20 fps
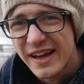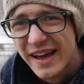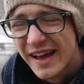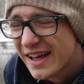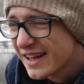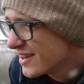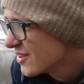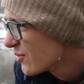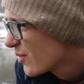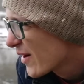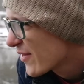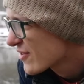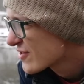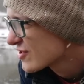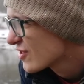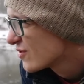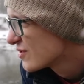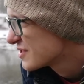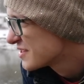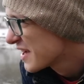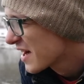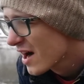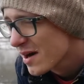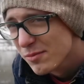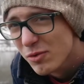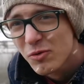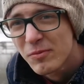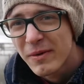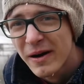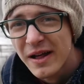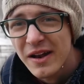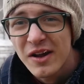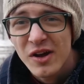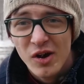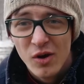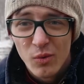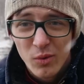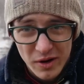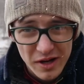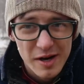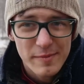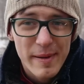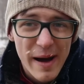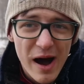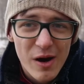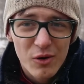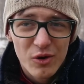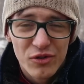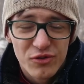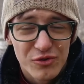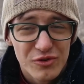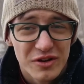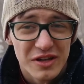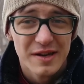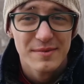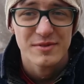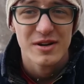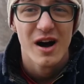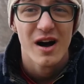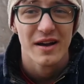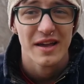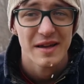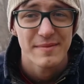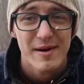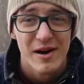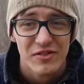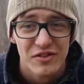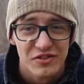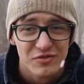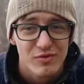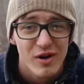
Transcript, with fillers: And the weather's always terrible, but we're gonna power through and keep talking about this